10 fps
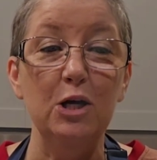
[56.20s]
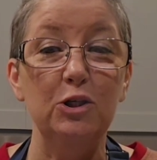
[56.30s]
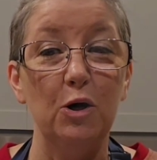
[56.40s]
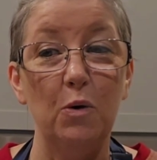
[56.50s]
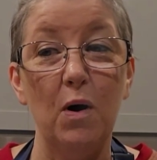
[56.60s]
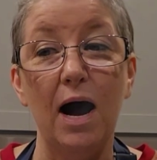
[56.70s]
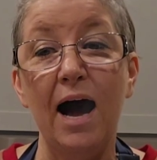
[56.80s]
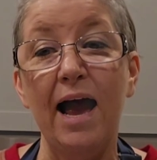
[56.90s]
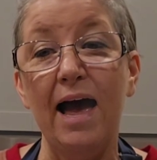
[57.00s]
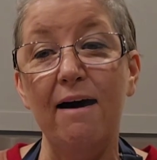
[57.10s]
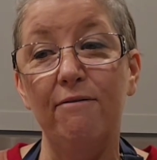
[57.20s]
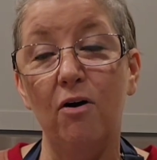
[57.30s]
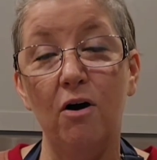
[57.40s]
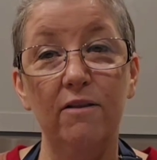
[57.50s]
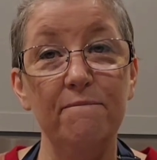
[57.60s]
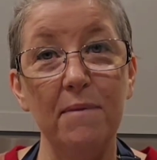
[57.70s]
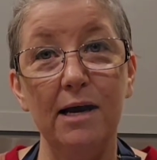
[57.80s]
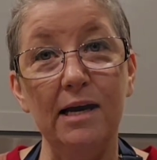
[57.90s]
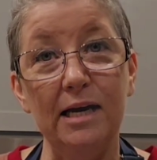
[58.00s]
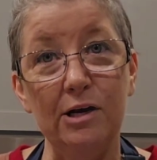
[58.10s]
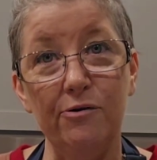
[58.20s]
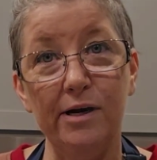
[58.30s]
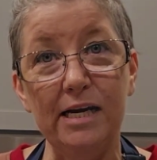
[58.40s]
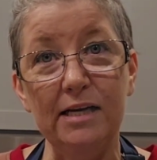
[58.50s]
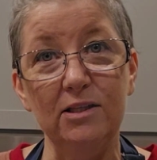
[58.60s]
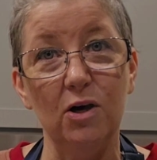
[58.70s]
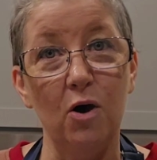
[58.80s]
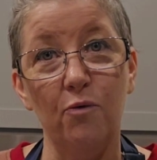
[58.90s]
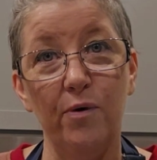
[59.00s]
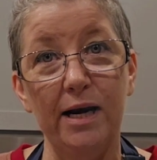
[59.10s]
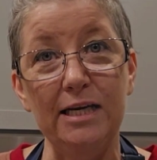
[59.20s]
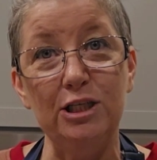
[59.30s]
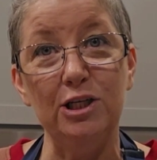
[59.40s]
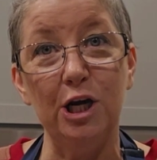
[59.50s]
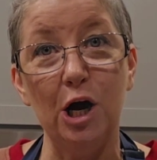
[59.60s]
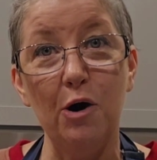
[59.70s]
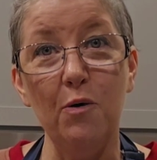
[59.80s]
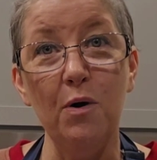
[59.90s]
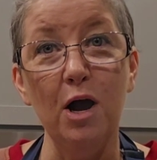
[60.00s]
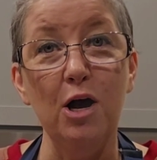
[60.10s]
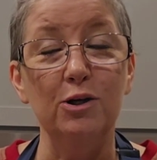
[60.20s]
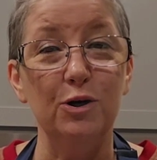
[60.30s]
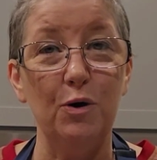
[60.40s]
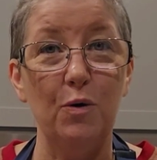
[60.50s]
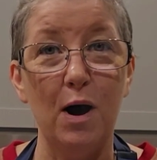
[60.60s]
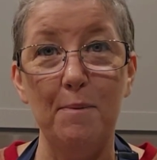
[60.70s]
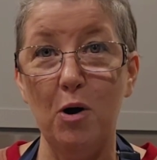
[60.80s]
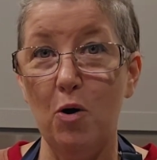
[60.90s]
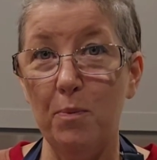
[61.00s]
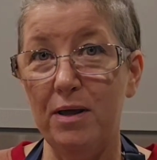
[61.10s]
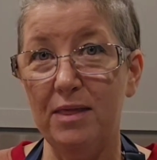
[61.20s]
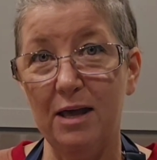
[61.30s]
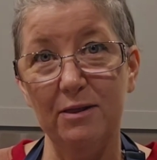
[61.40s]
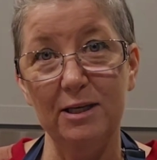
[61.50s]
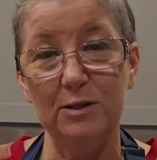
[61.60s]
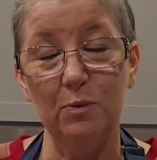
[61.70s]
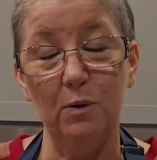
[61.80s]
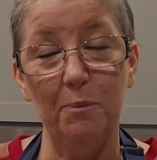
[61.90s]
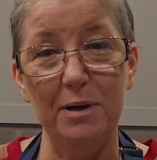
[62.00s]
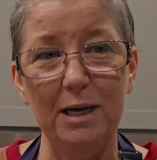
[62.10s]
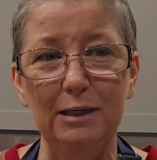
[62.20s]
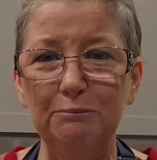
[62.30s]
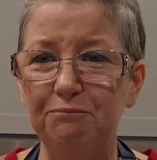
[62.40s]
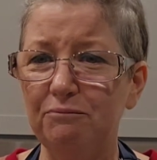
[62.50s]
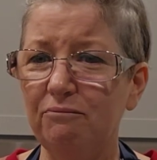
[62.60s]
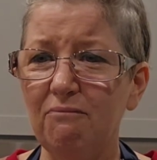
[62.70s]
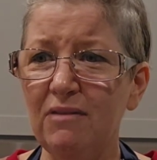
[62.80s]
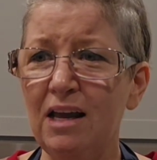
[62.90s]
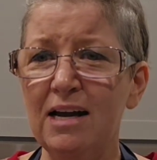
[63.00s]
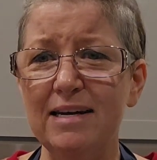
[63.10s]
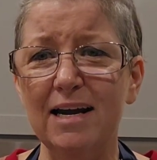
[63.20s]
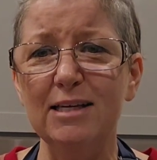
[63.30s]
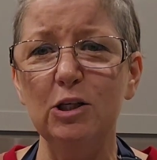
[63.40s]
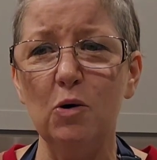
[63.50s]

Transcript: So I have all of my ingredients all ready to go. So I'm hoping that this will be a nice,